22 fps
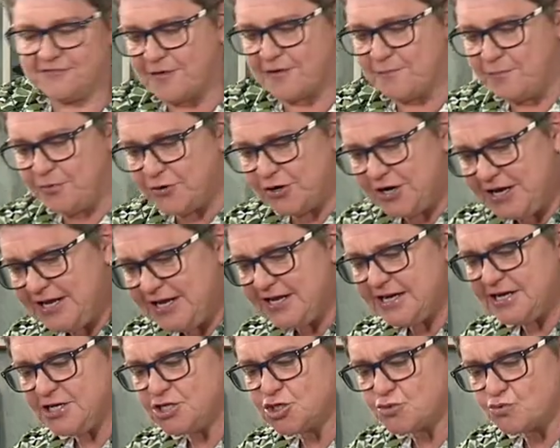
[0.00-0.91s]
from putting
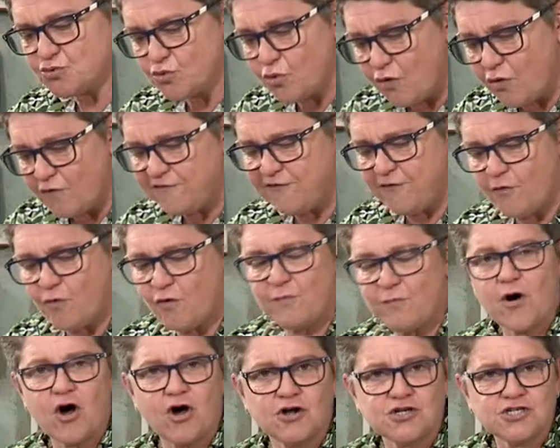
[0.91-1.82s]
in its raw
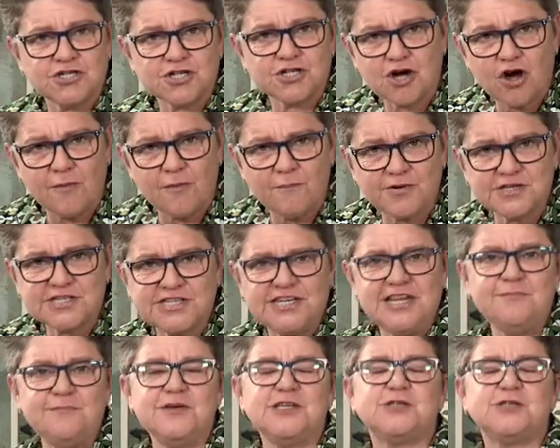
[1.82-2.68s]
form onto the compost heap